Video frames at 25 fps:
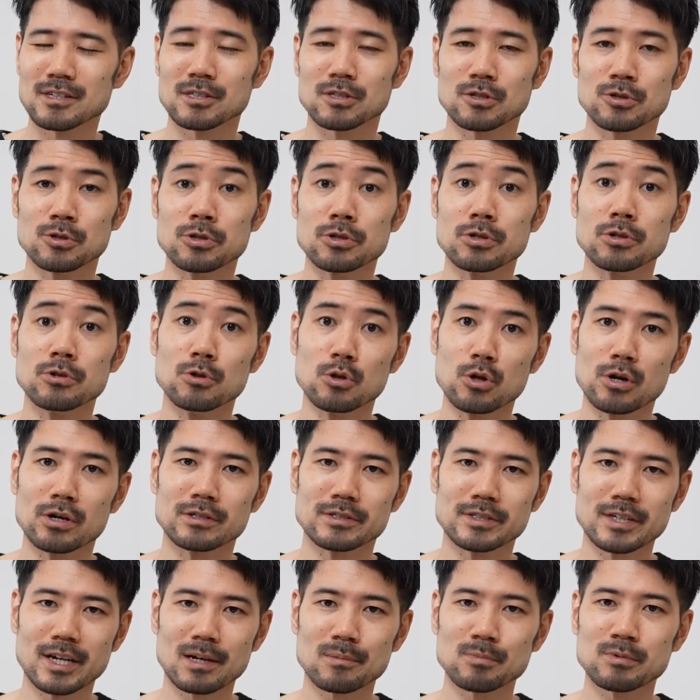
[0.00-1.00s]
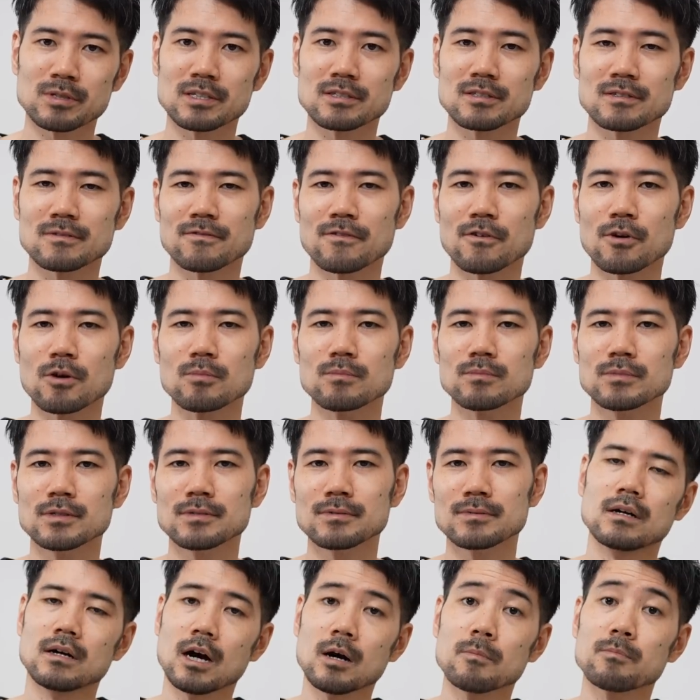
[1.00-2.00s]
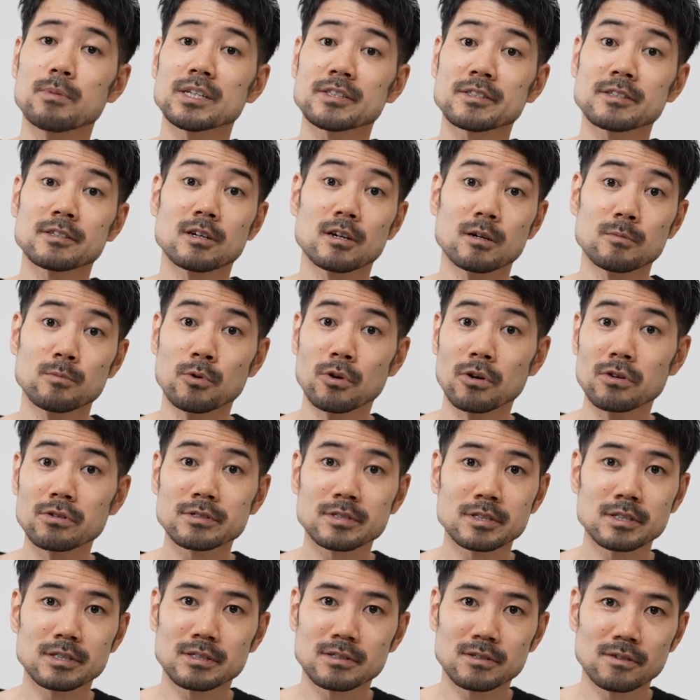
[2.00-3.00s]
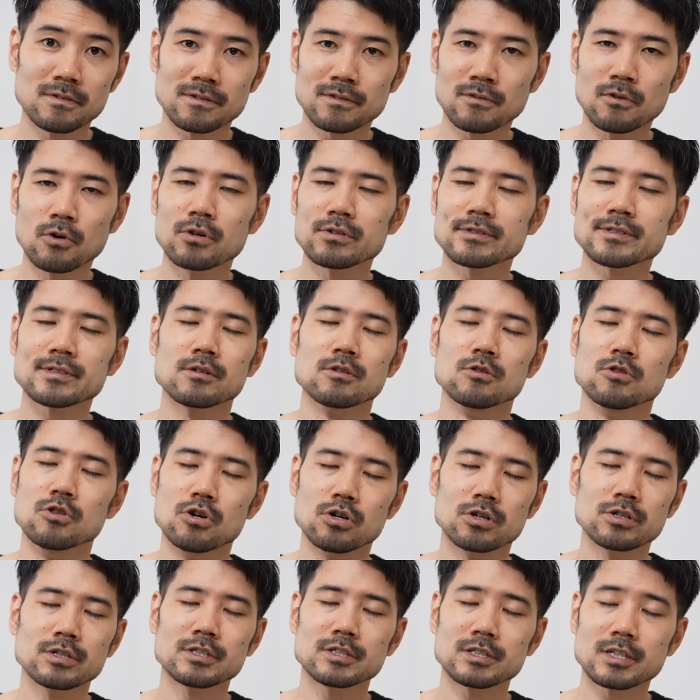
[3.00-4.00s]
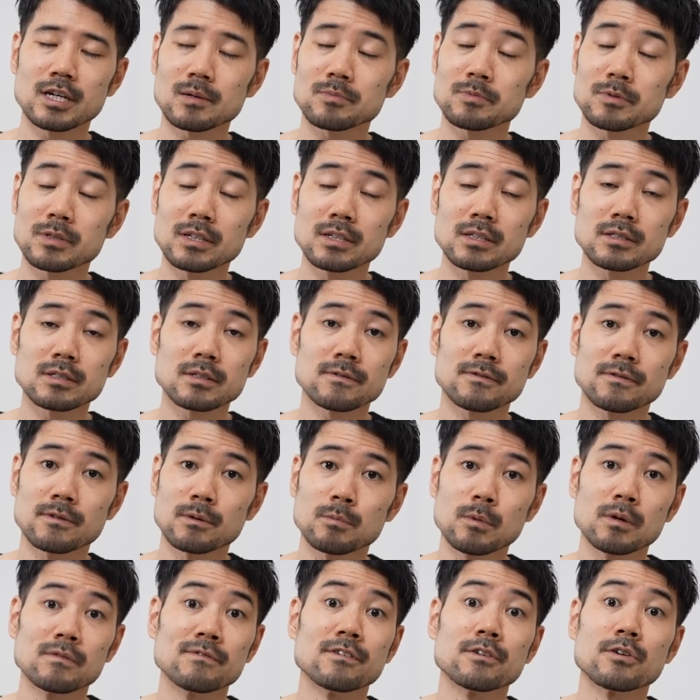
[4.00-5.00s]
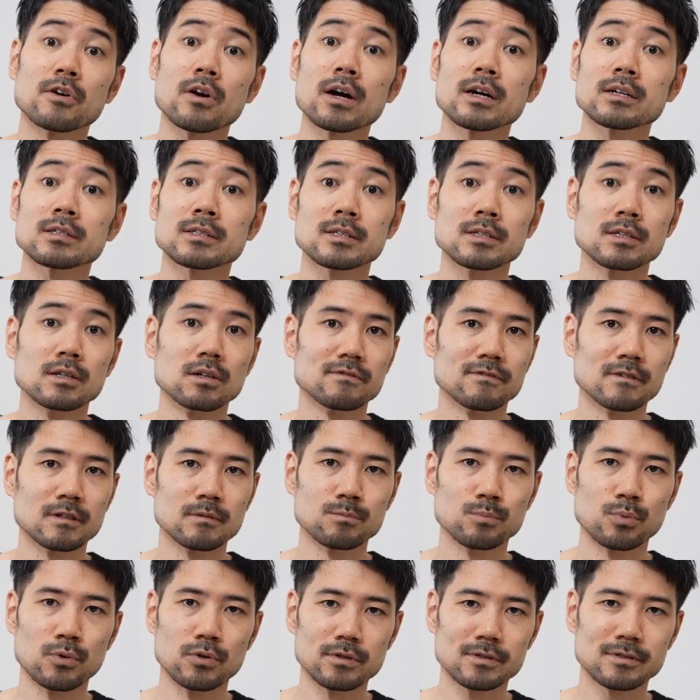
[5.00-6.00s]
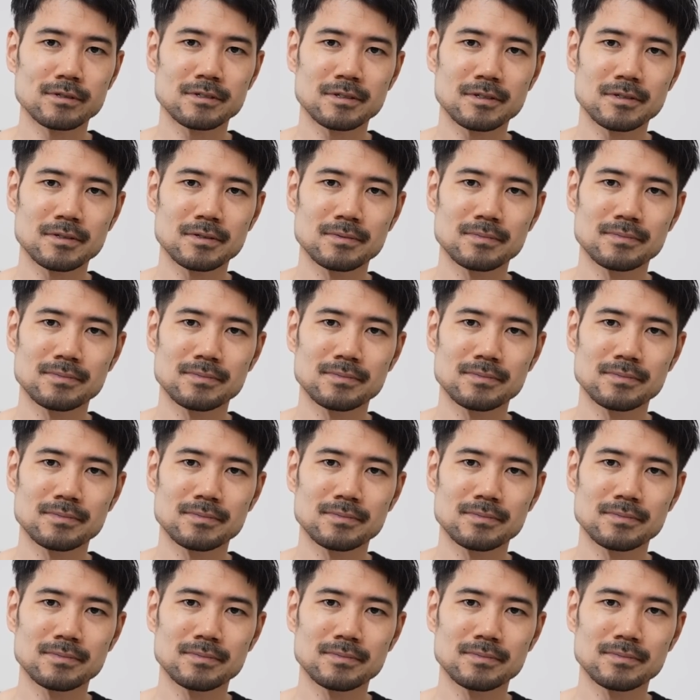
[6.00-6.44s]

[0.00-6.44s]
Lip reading: on who you learn Japanese from. A better approach is, of course, learning Japanese from a variety of inputs.